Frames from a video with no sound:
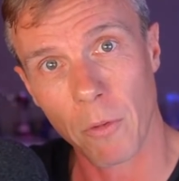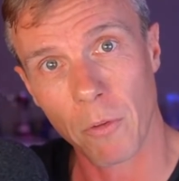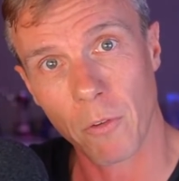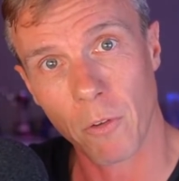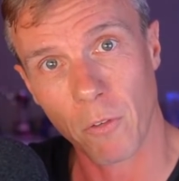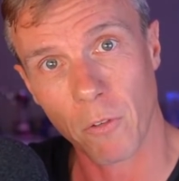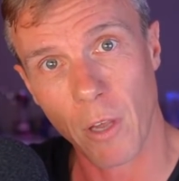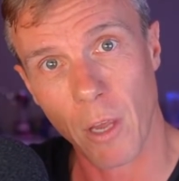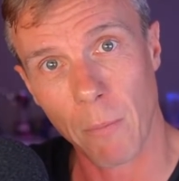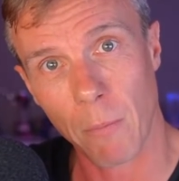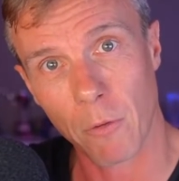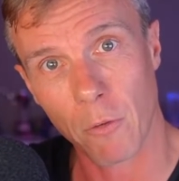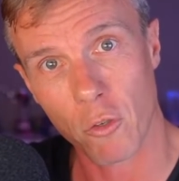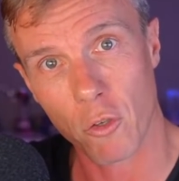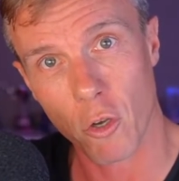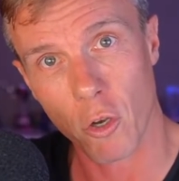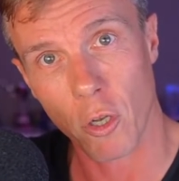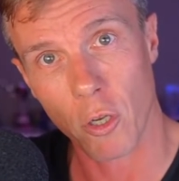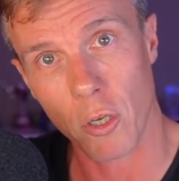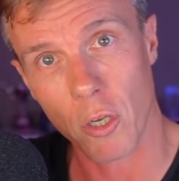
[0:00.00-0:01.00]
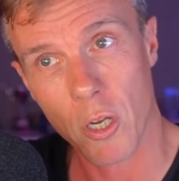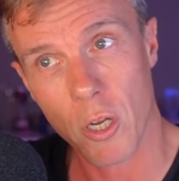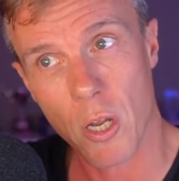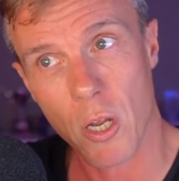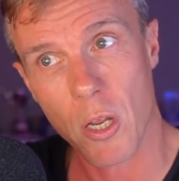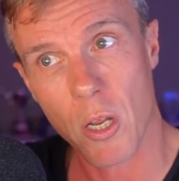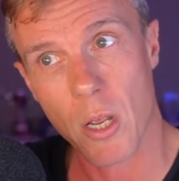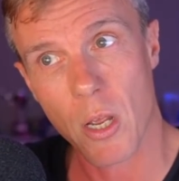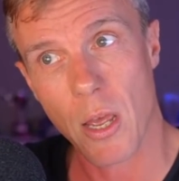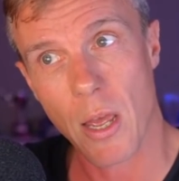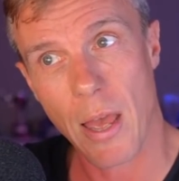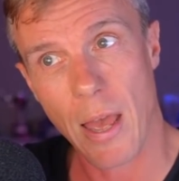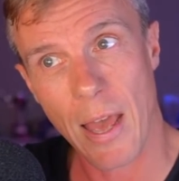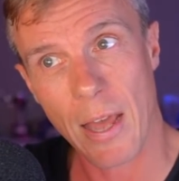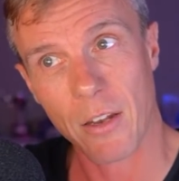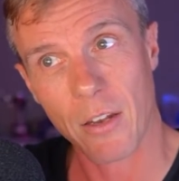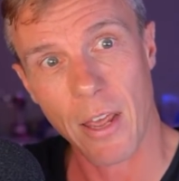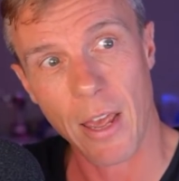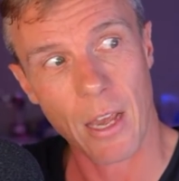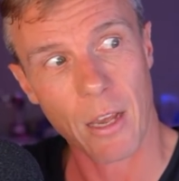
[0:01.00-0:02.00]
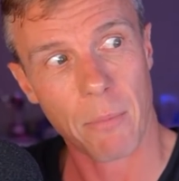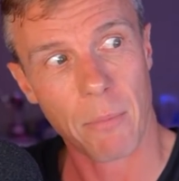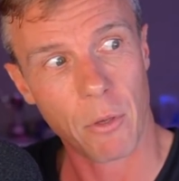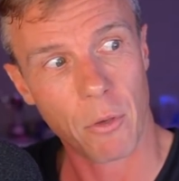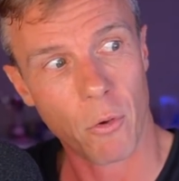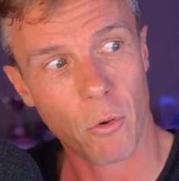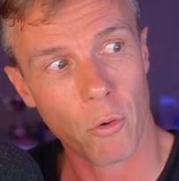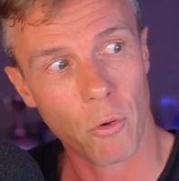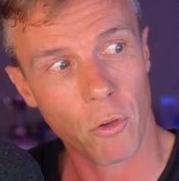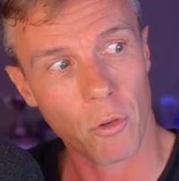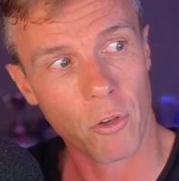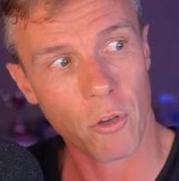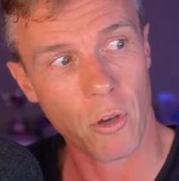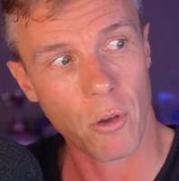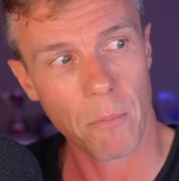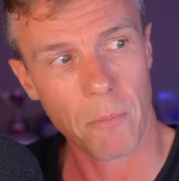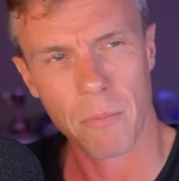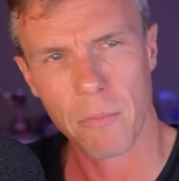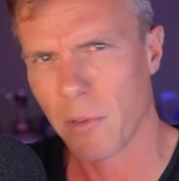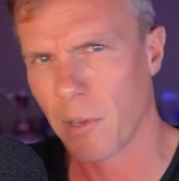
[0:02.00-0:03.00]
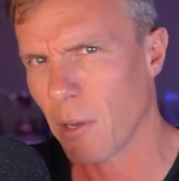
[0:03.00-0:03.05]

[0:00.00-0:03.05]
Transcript: is the same as john@acmecore.com.